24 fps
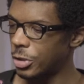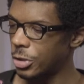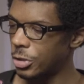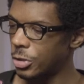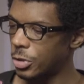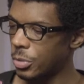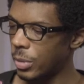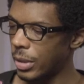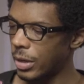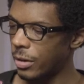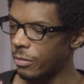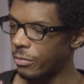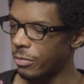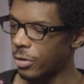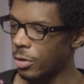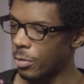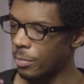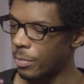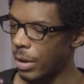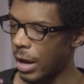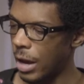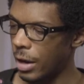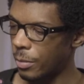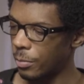a 220
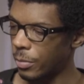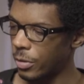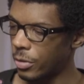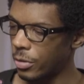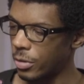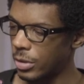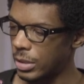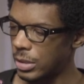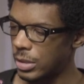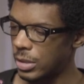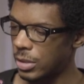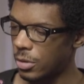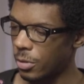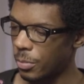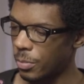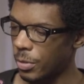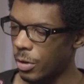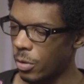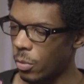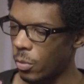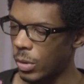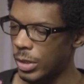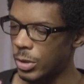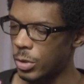film back, but you can still
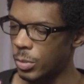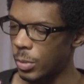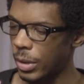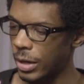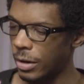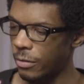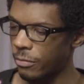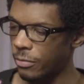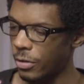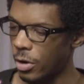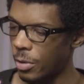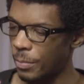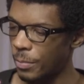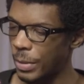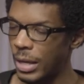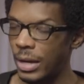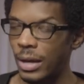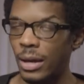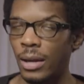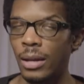put 120 film in